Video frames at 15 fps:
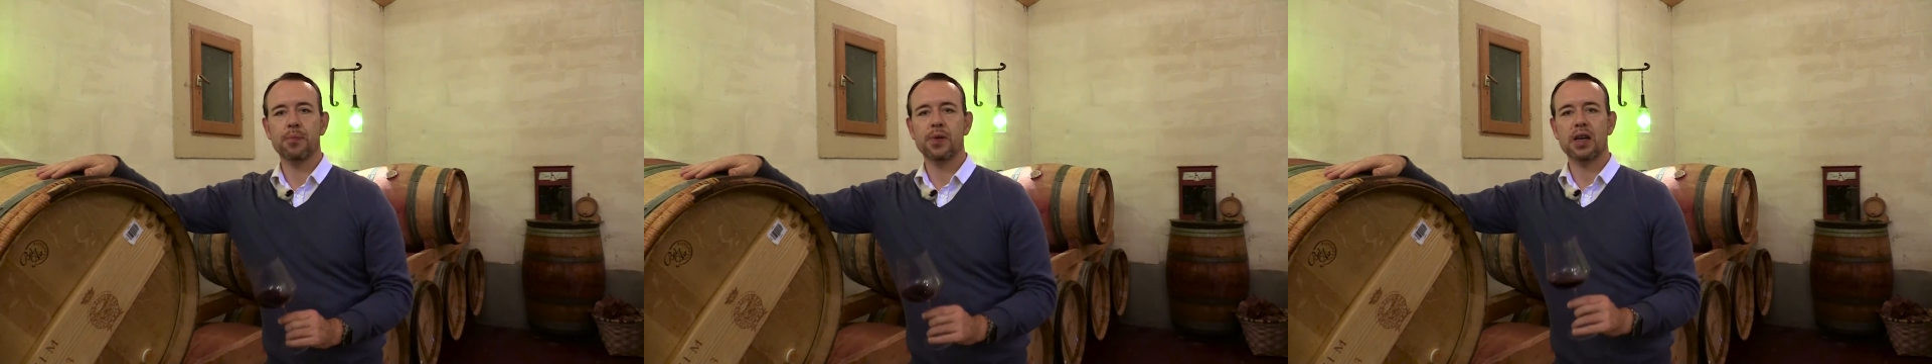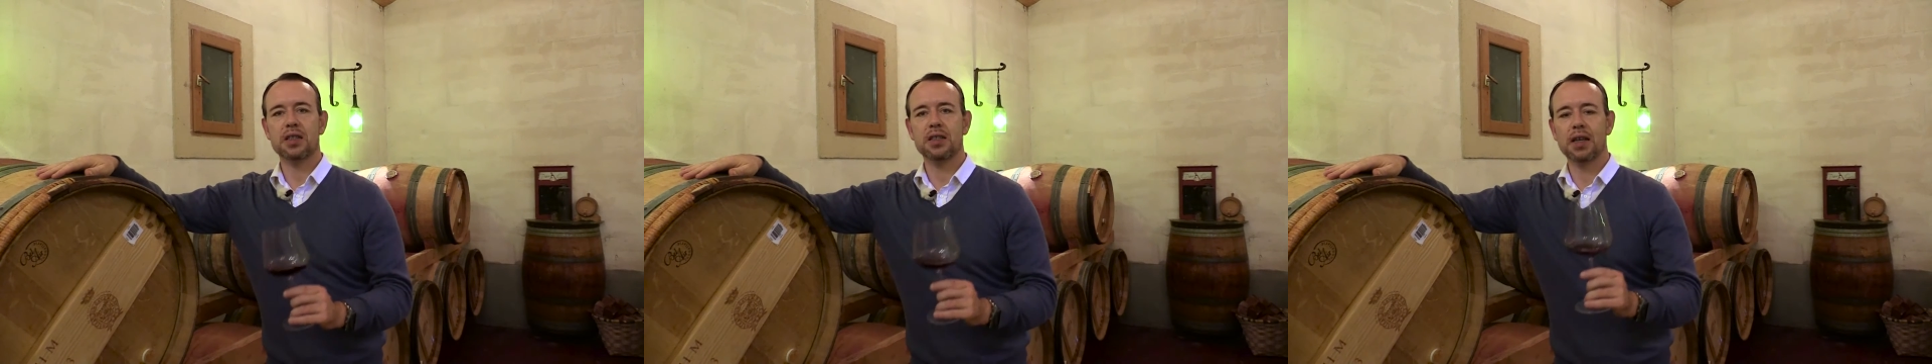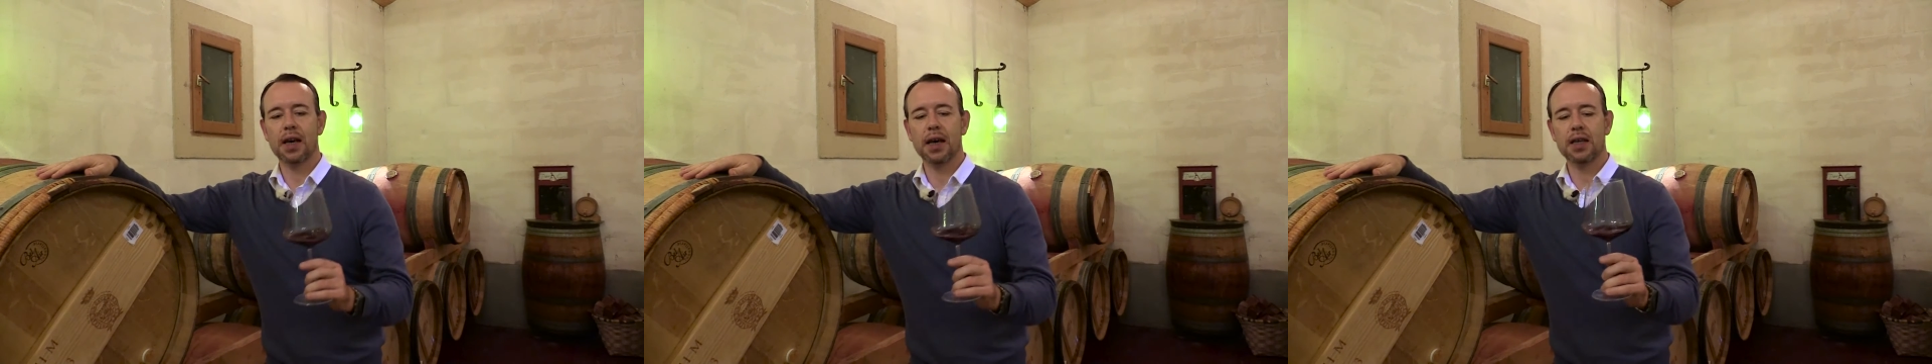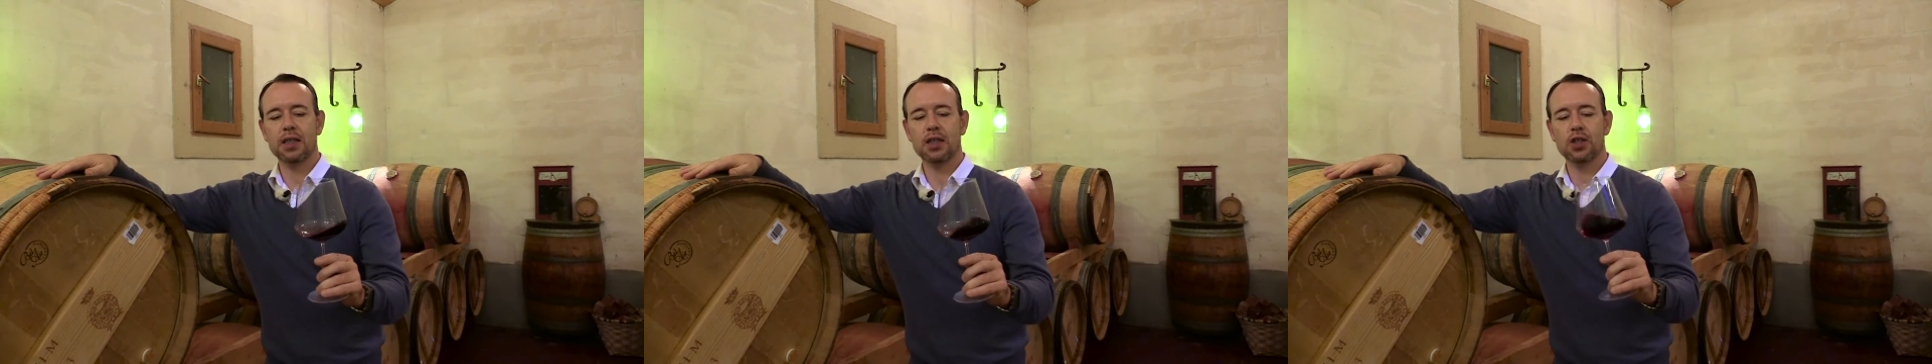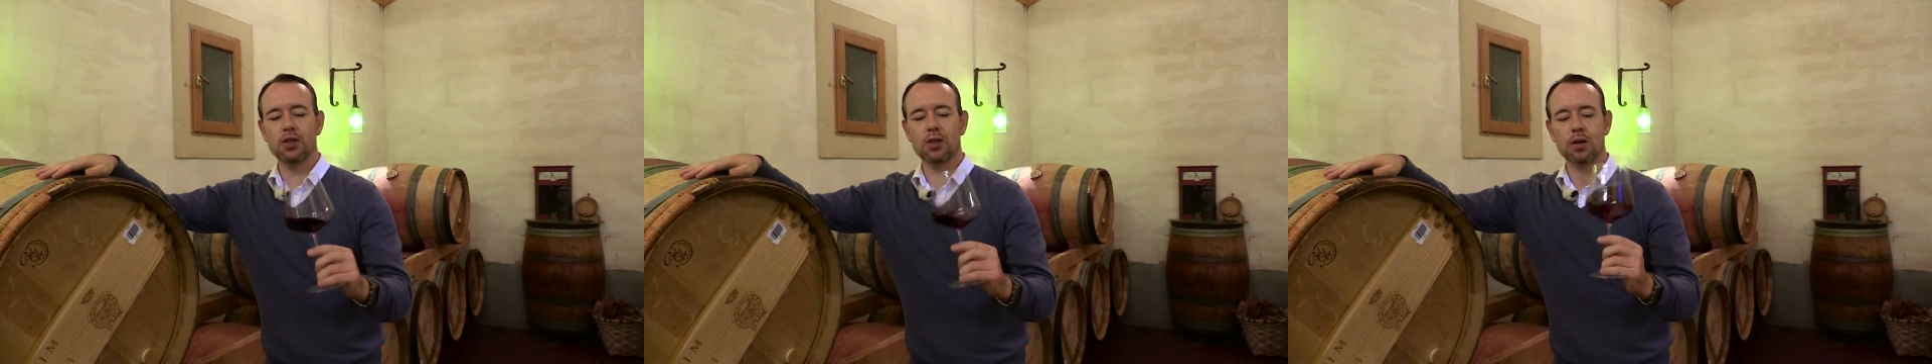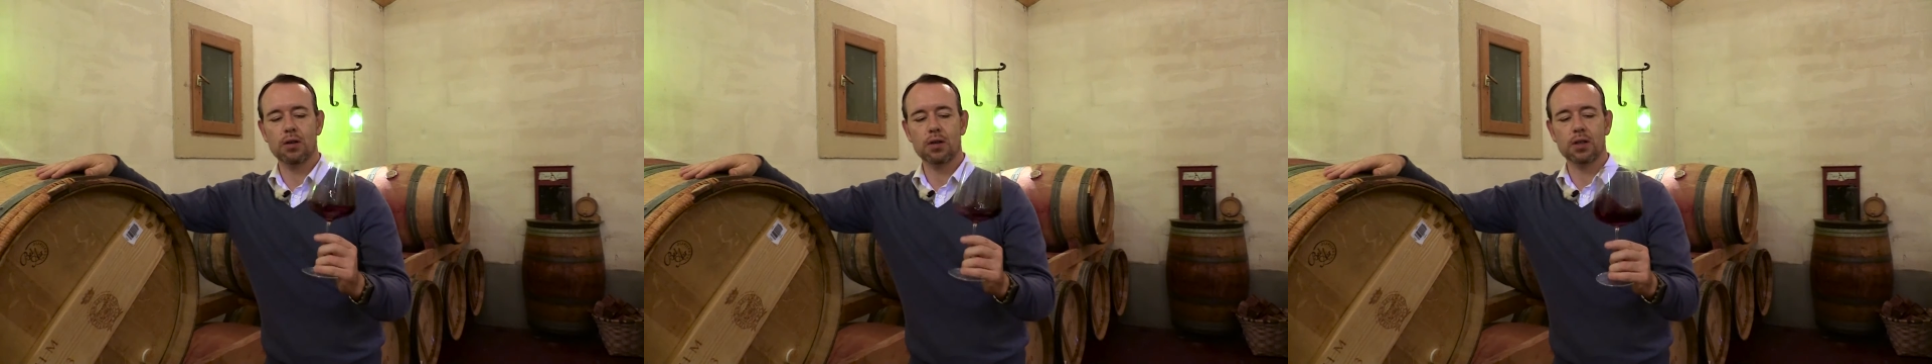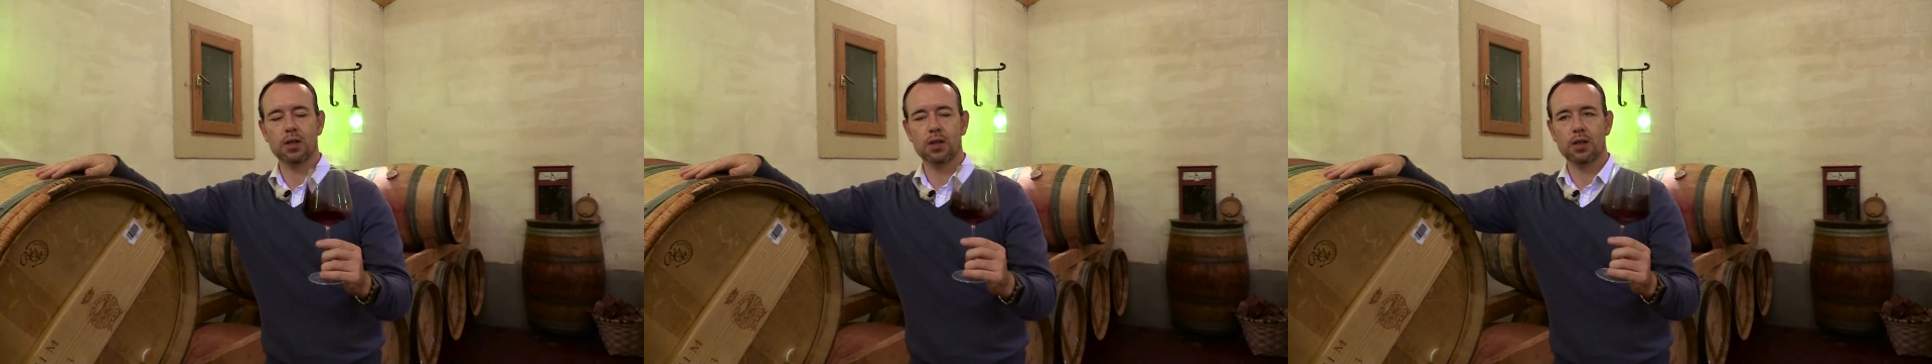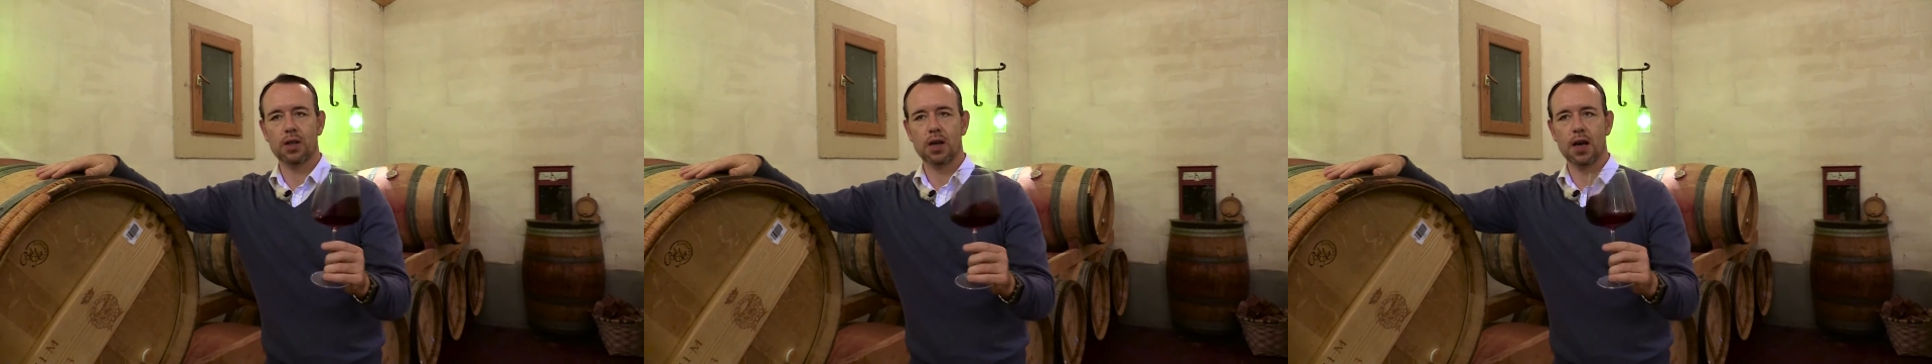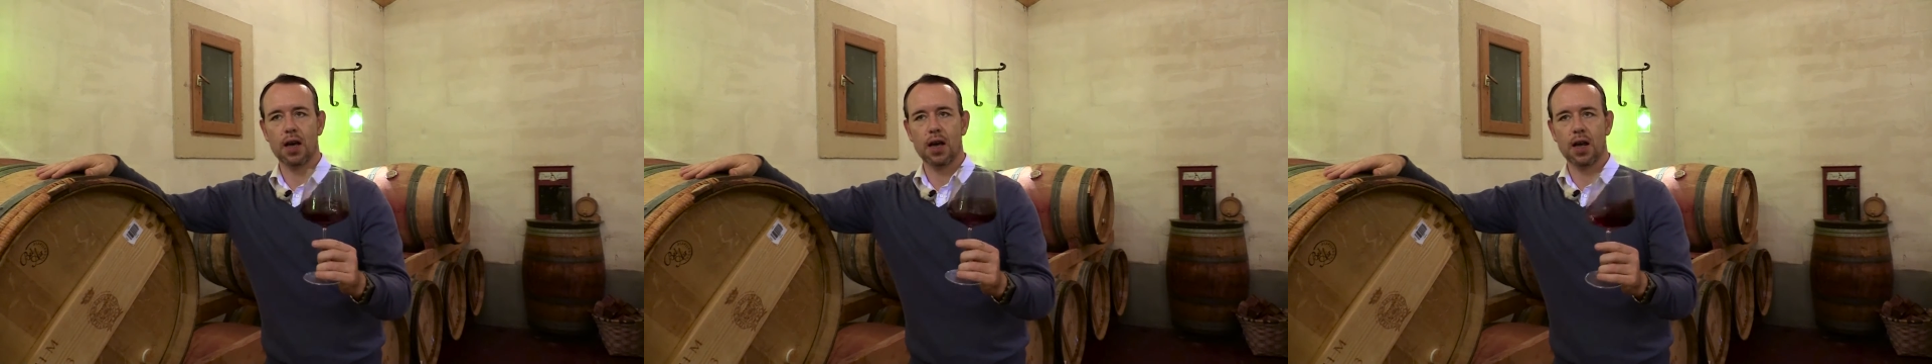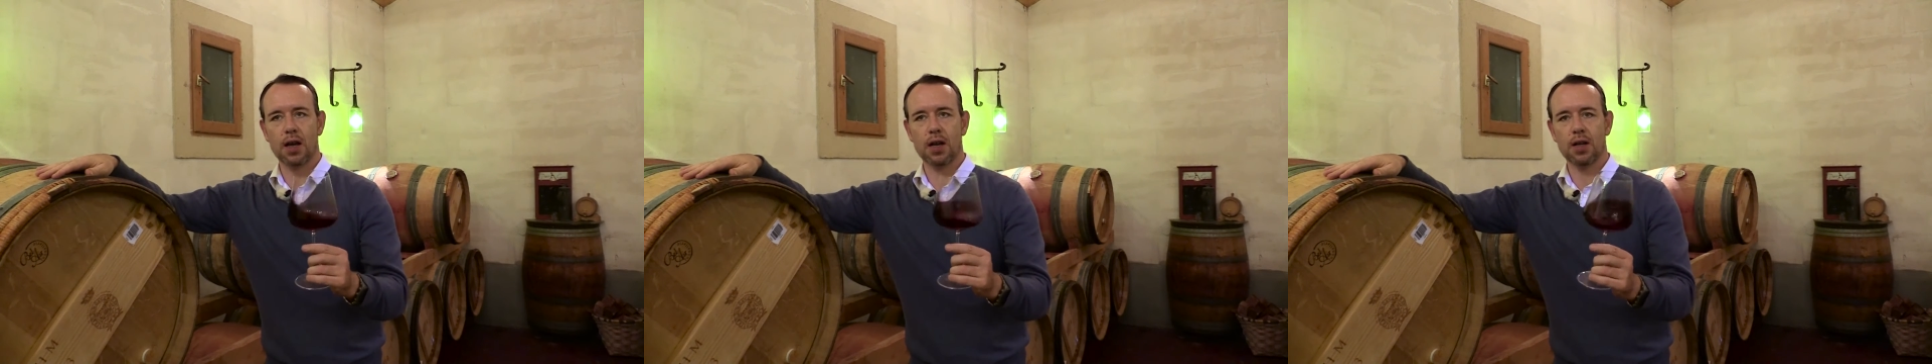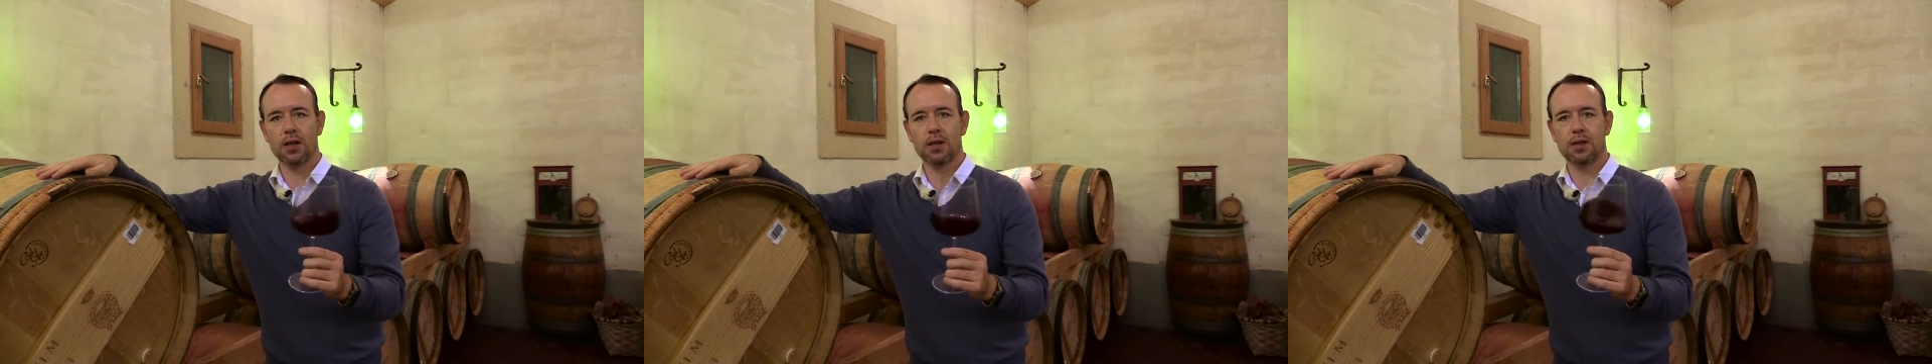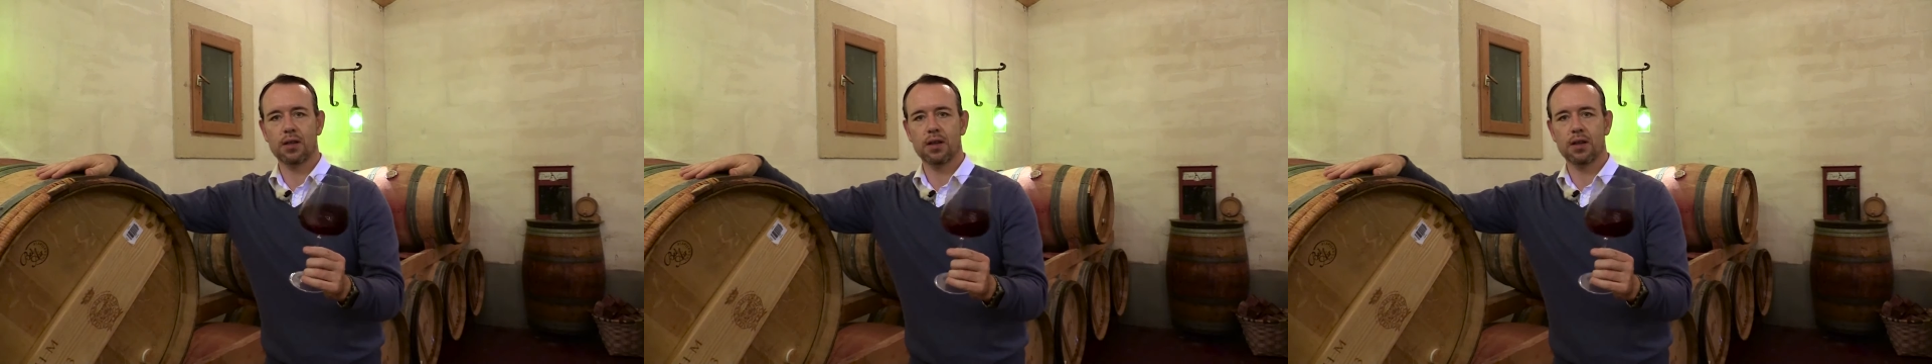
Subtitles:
pièce de résistance, and